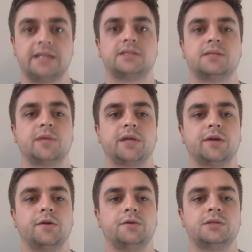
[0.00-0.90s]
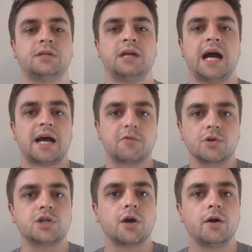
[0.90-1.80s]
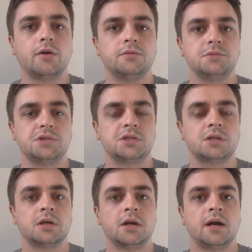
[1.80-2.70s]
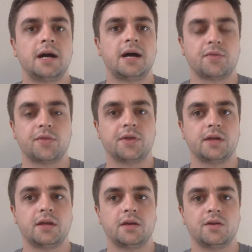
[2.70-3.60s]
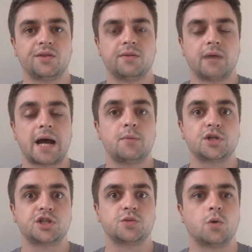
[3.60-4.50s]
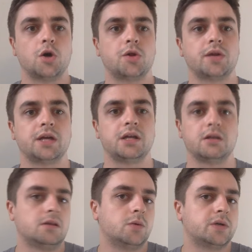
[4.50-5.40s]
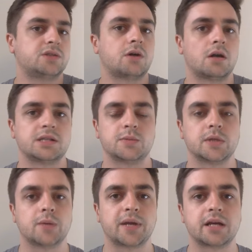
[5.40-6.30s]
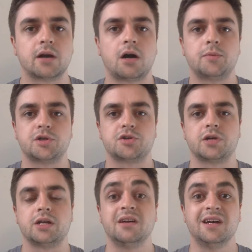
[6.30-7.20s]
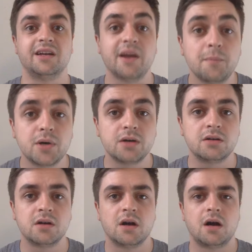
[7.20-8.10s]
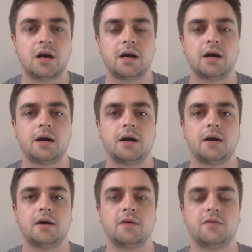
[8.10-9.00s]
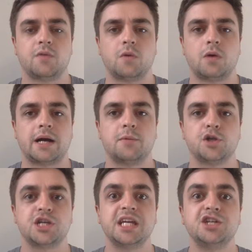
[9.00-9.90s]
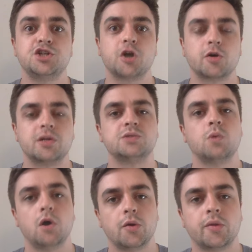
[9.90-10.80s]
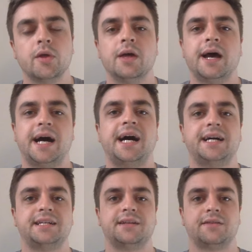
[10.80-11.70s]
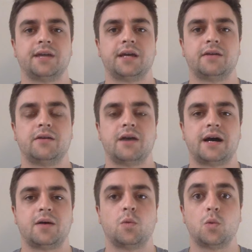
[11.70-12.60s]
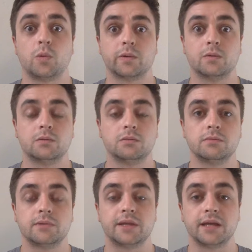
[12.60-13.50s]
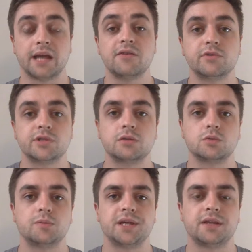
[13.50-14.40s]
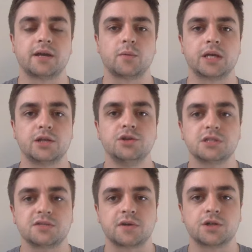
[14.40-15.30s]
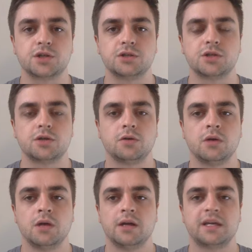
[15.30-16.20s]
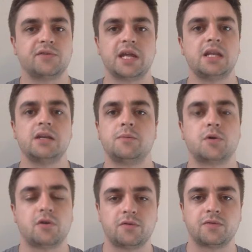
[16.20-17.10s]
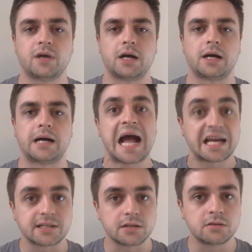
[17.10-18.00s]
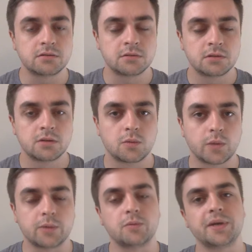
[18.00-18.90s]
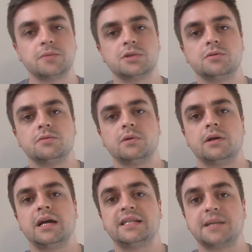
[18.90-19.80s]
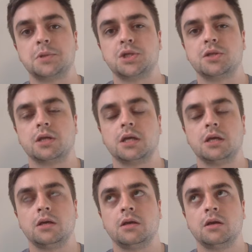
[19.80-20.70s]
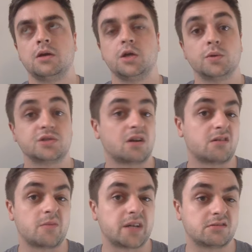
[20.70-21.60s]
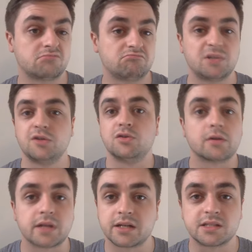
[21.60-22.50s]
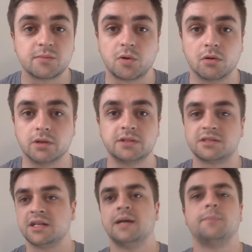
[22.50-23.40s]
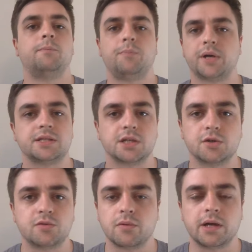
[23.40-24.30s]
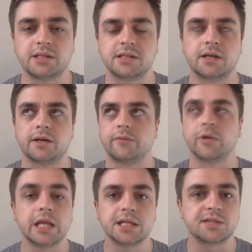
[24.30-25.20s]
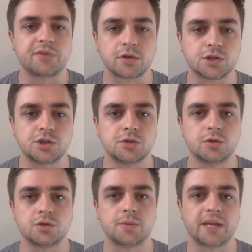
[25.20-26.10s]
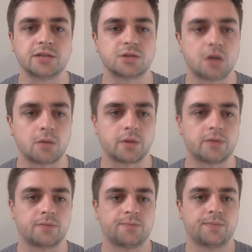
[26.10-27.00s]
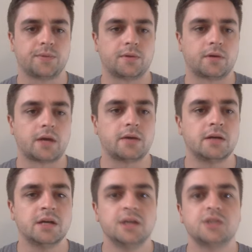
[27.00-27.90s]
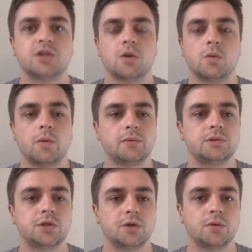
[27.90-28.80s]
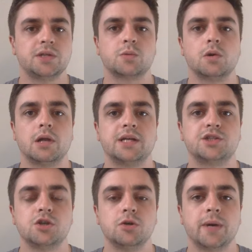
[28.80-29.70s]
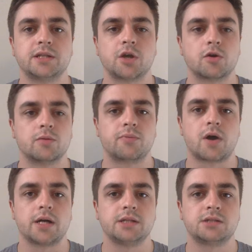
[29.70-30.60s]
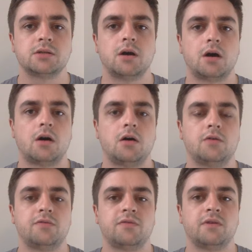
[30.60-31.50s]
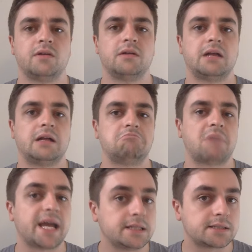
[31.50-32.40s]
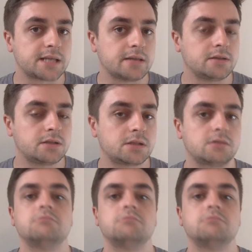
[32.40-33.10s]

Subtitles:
somebody owns and returns how much it's worth in US dollars, and we're going to pick an arbitrary number for how much each token is worth, and then the end result will be that we can use this function to, given any number of adder, we will be able to establish the US dollar amount. Not that it's important, but it's a really easy function to make to start with. Okay, so what we'll do is we'll assume a token price of 8 cents,